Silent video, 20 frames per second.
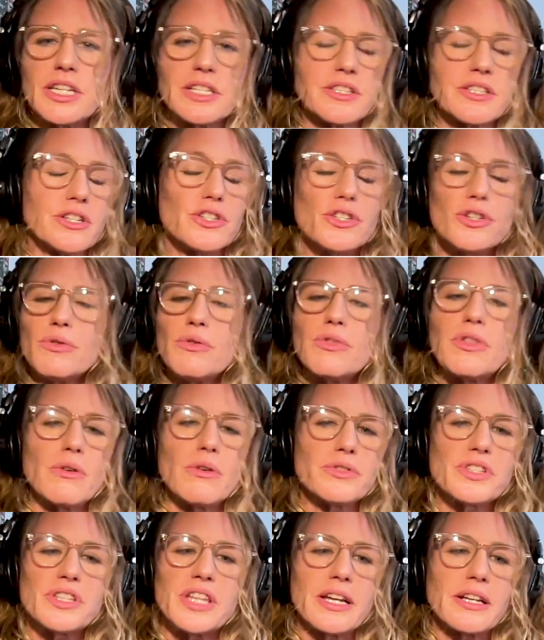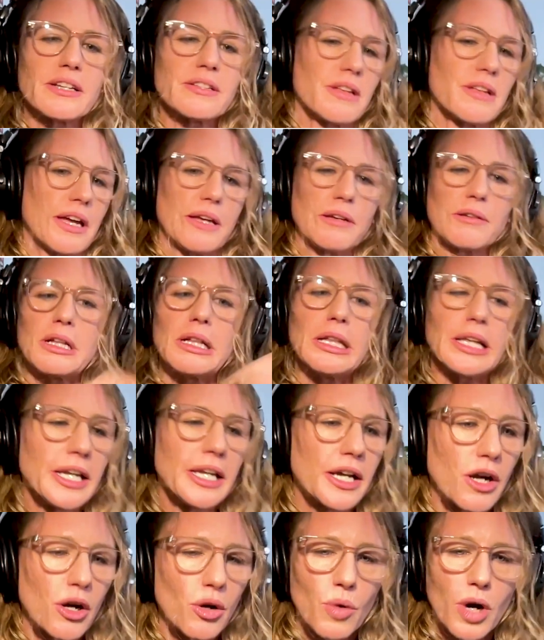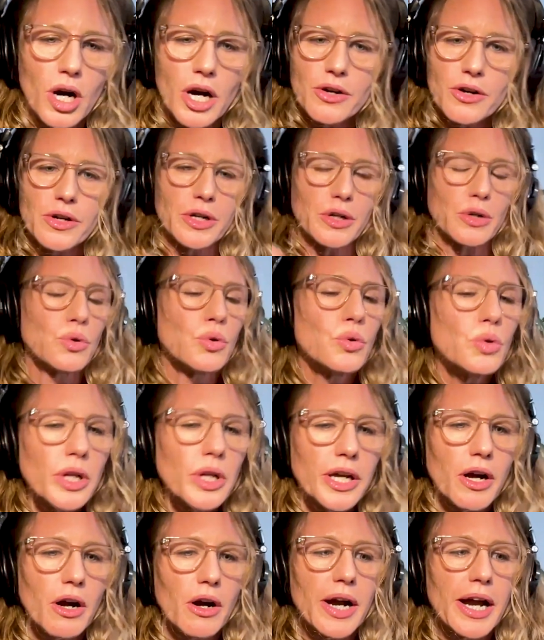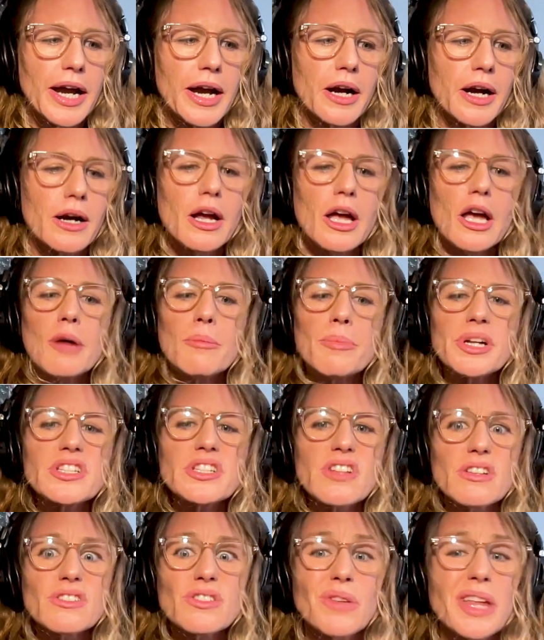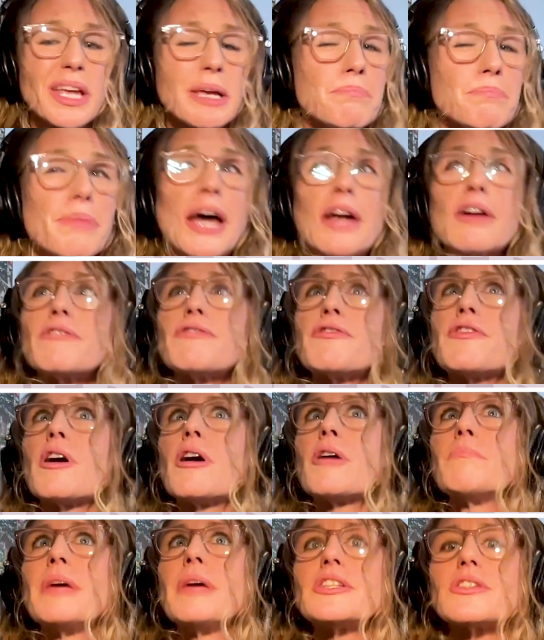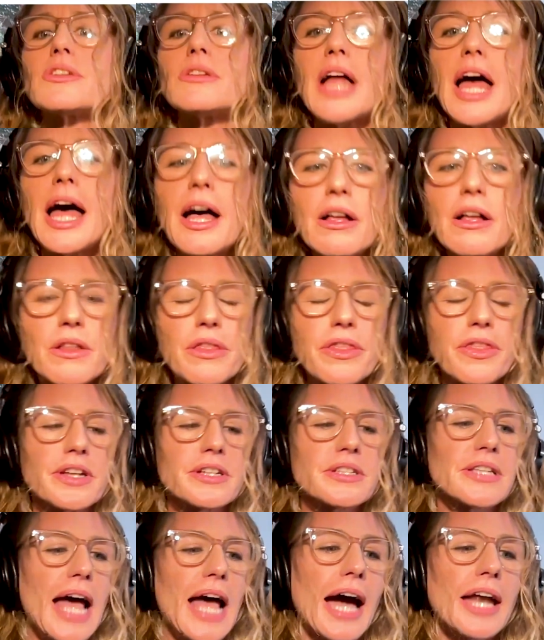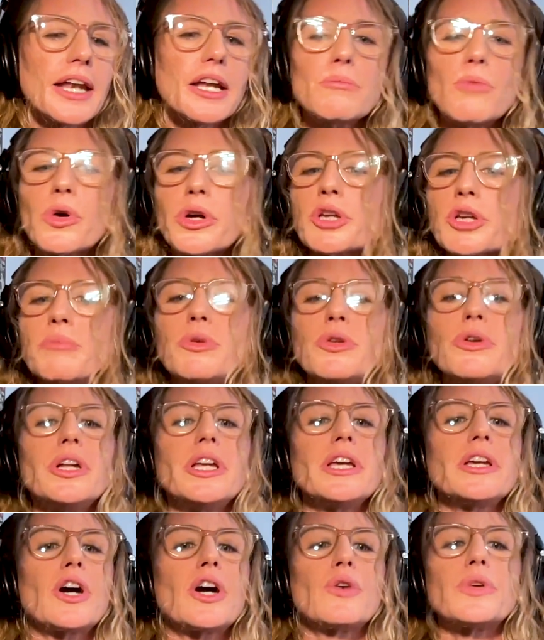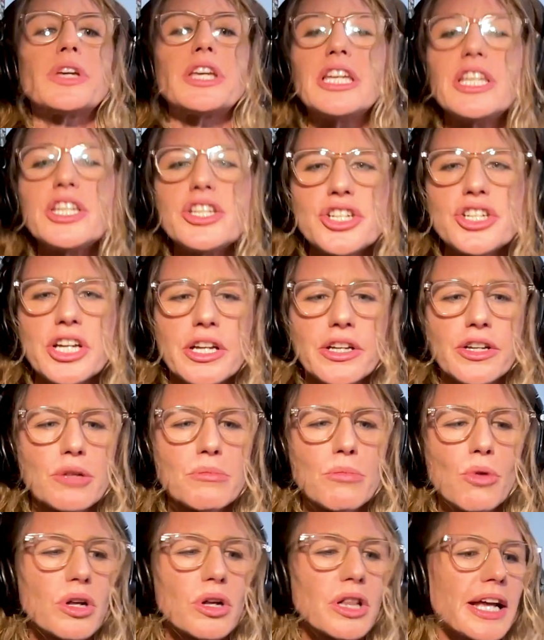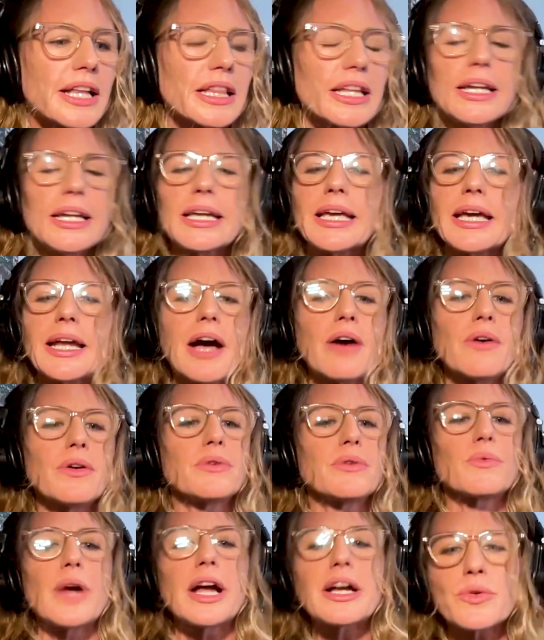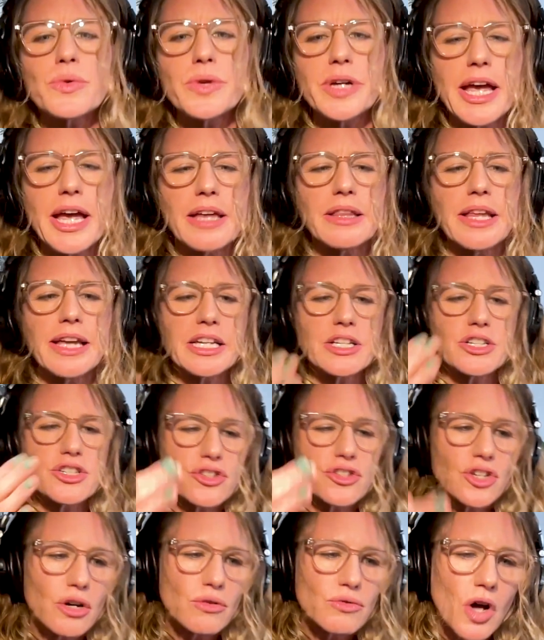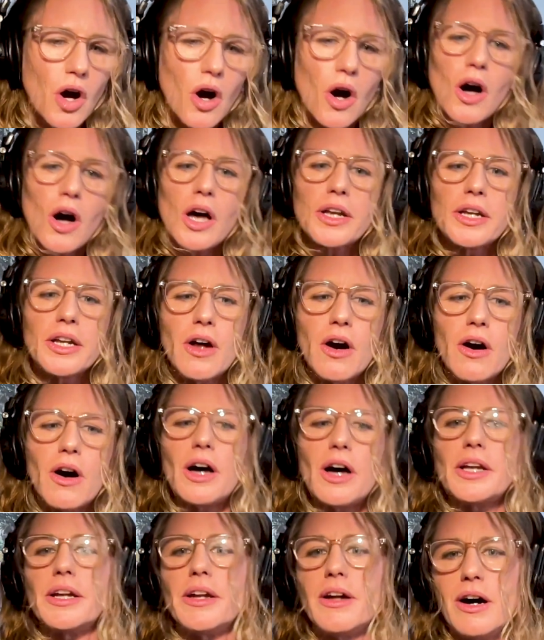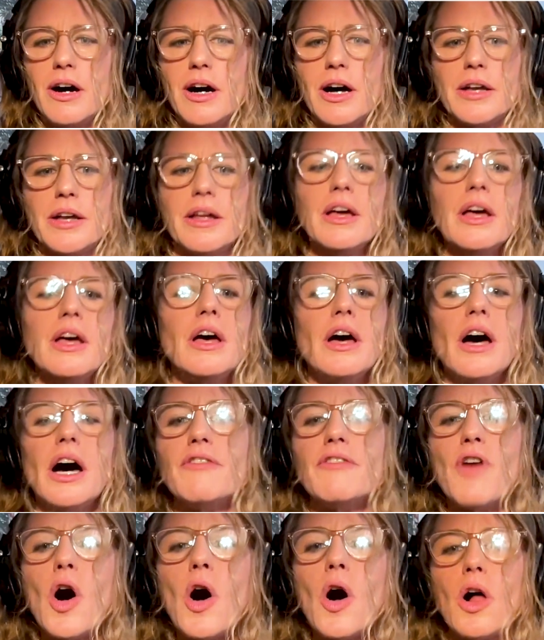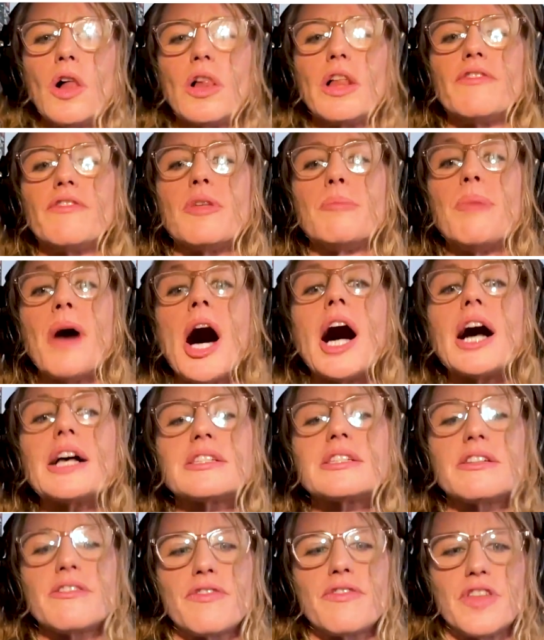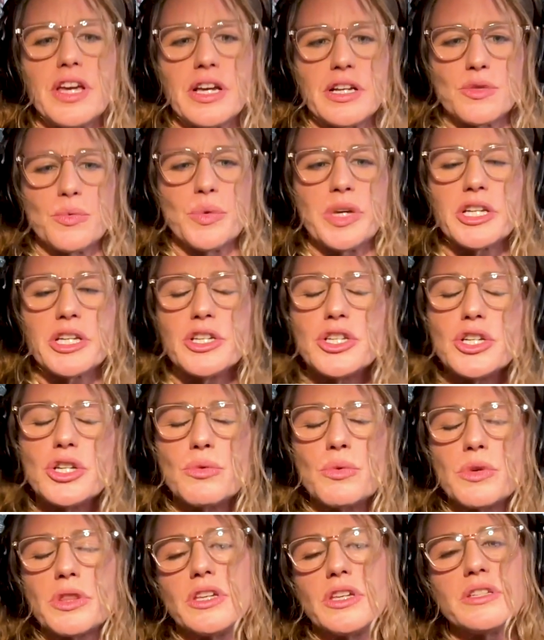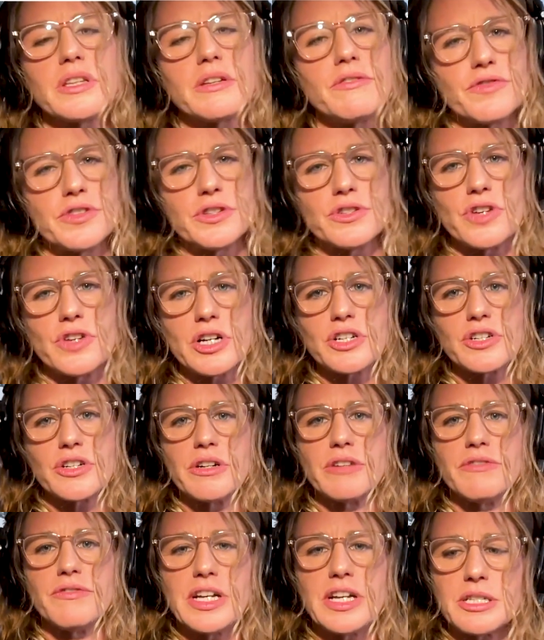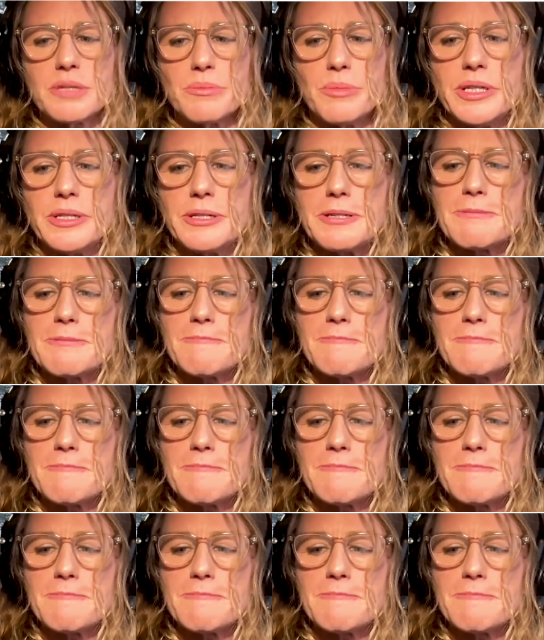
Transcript: it do those things like cleaning our water and cooling our air, but it's also like better for our mental health. It's adding more community cohesion. You're more likely to get out and recreate. Like it just goes on and on and on of all of the positive things we can do with these infrastructure investments.